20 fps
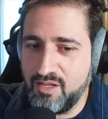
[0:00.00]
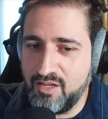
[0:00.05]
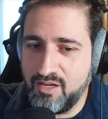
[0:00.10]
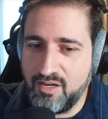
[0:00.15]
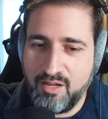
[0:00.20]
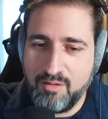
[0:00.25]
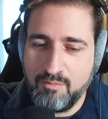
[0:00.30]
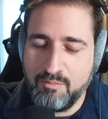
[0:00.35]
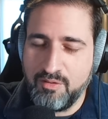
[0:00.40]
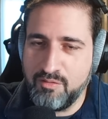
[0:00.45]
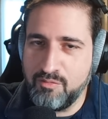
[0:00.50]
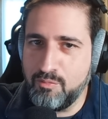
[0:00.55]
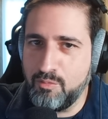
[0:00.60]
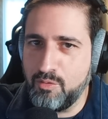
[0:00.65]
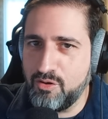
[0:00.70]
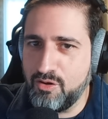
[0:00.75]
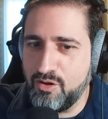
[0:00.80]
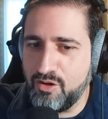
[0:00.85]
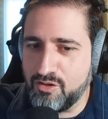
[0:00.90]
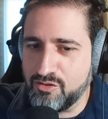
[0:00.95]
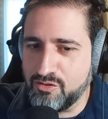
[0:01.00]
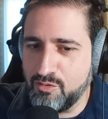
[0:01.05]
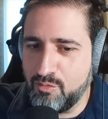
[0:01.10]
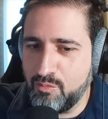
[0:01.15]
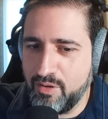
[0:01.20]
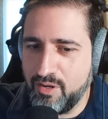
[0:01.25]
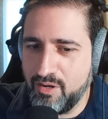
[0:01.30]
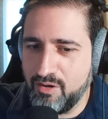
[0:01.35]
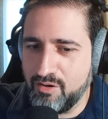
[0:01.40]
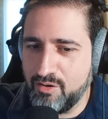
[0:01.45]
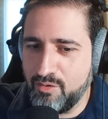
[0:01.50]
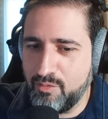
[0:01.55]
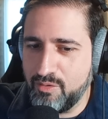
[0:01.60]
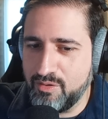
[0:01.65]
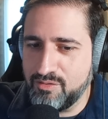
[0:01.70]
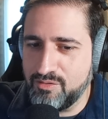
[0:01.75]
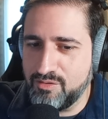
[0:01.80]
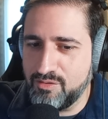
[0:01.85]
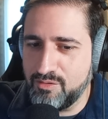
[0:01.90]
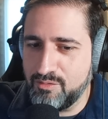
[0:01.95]
an unbelievable cook. So we're
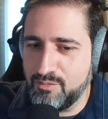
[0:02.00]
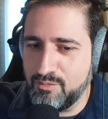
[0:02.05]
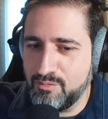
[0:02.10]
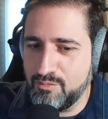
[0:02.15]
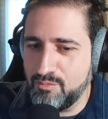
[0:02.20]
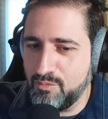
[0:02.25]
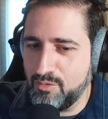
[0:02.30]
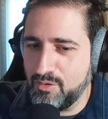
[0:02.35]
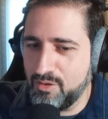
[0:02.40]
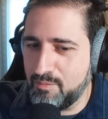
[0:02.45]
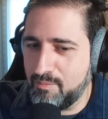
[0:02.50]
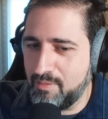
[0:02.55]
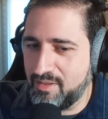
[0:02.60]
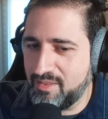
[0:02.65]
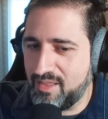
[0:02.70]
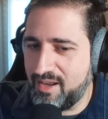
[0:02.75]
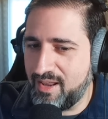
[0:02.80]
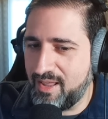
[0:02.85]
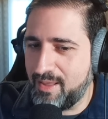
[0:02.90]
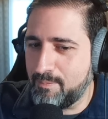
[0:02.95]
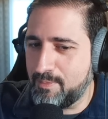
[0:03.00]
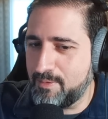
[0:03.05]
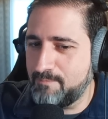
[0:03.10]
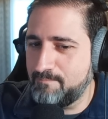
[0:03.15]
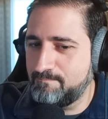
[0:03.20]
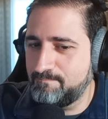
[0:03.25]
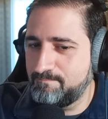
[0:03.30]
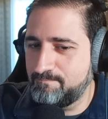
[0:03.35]
going to make that happen.